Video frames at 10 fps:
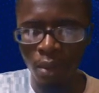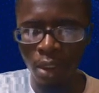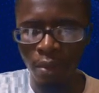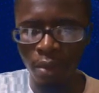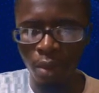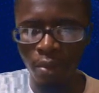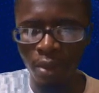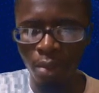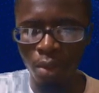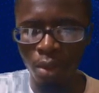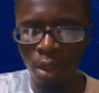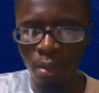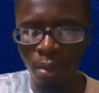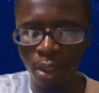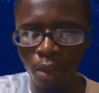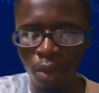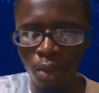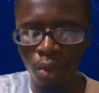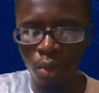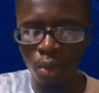Therefore, we divide both sides by
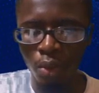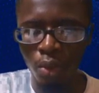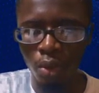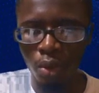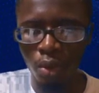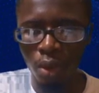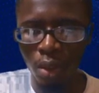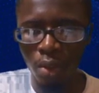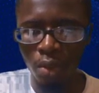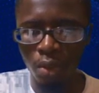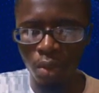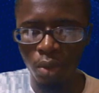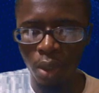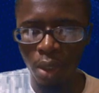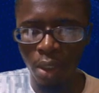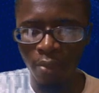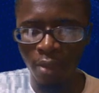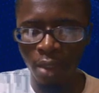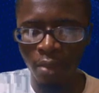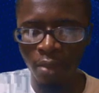2. So 2 cancel 2, and our
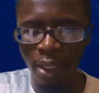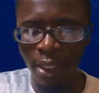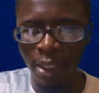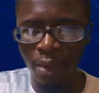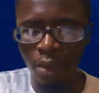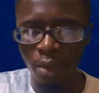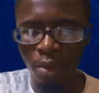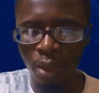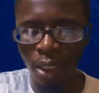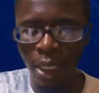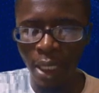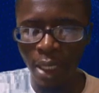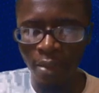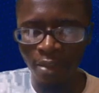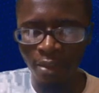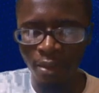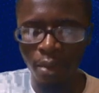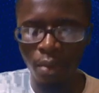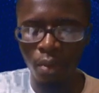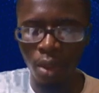value of k is going to be half.
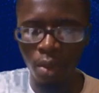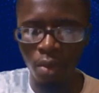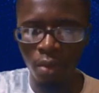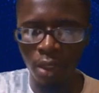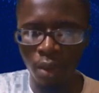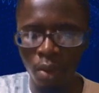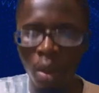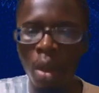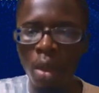1 over 2.